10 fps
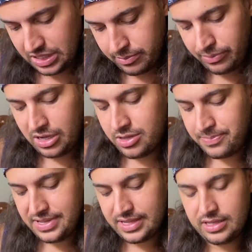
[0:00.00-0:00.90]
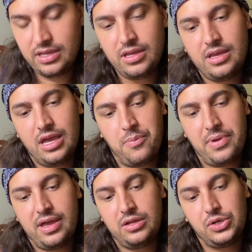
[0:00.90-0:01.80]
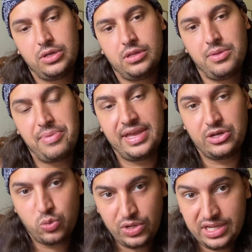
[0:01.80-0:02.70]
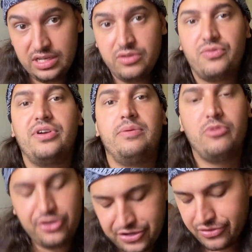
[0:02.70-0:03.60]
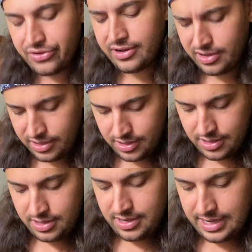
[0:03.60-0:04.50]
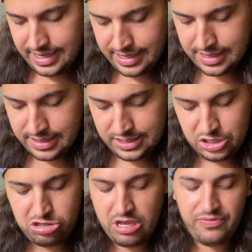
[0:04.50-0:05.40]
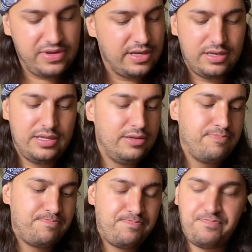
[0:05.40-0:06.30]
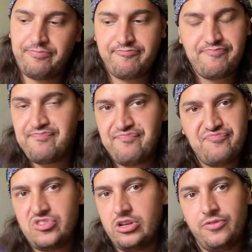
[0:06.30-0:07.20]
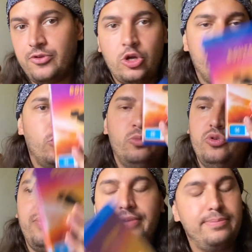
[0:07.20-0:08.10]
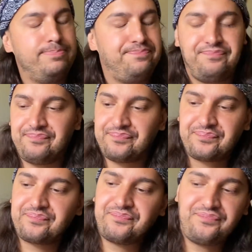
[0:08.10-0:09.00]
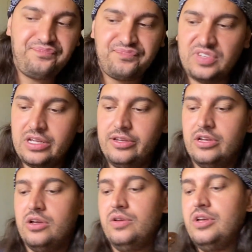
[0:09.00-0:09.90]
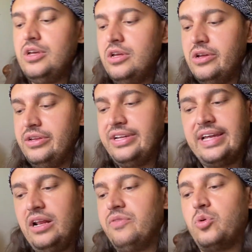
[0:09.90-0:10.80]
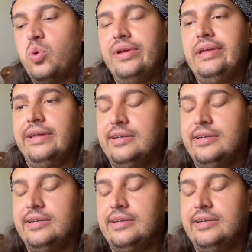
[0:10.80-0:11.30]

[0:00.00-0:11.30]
Biopic about the band Queen, Freddie Mercury. Definitely, you know, phenomenal movie. You know, you gotta love Queen.